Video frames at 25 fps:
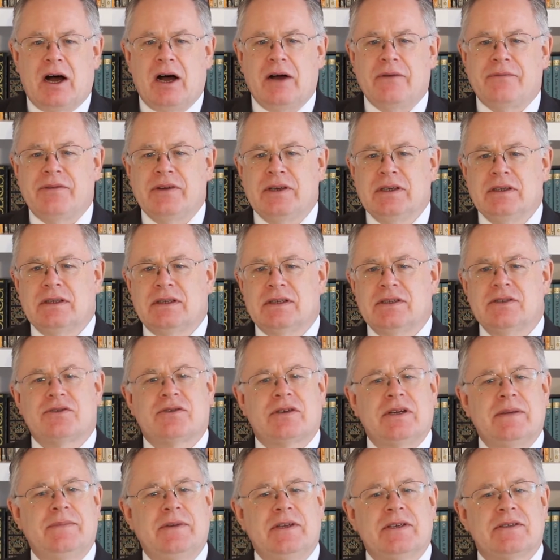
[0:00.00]
often
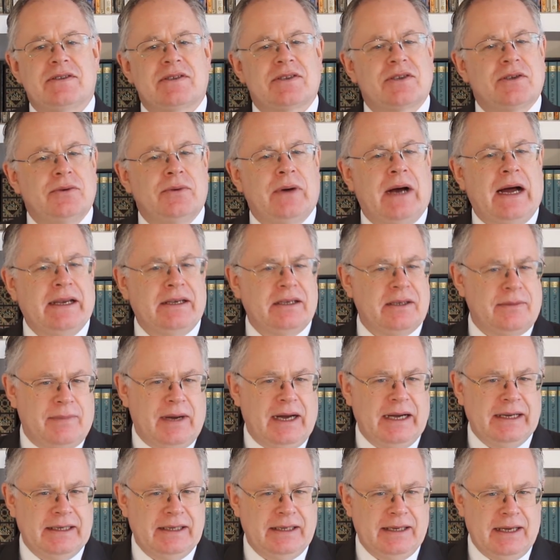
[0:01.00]
contributes to
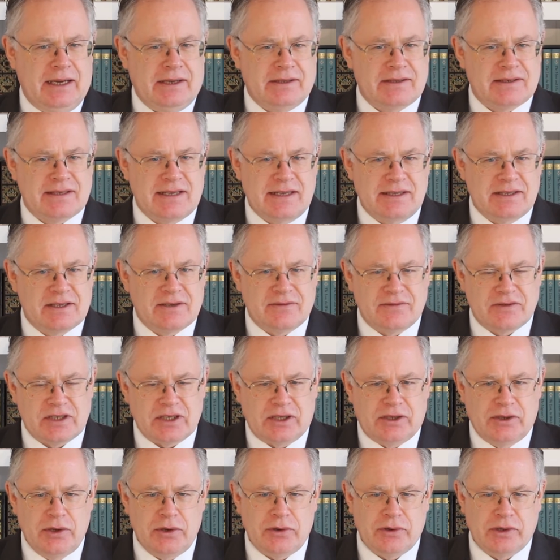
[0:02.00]
undermining our sense of
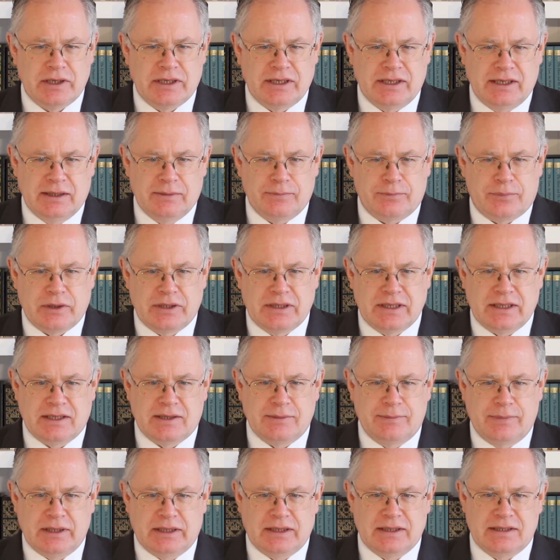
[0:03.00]
security and
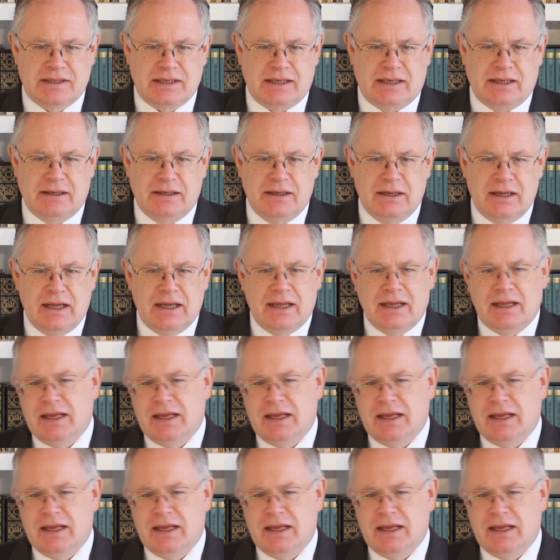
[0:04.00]
predictability